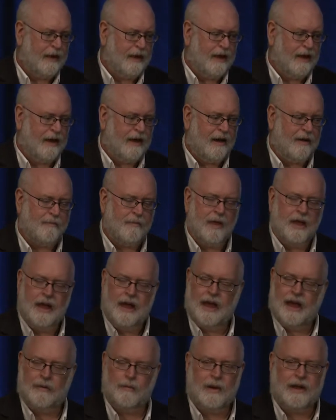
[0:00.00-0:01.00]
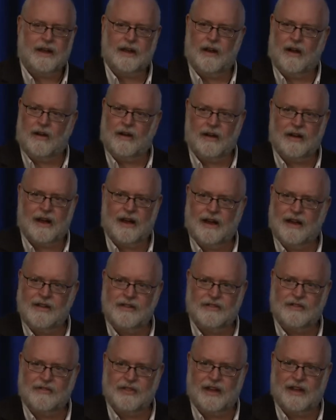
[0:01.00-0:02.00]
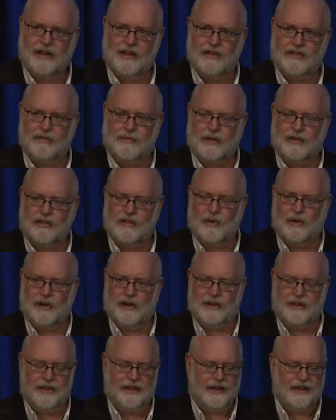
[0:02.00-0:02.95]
And we get all kinds of things from the soil.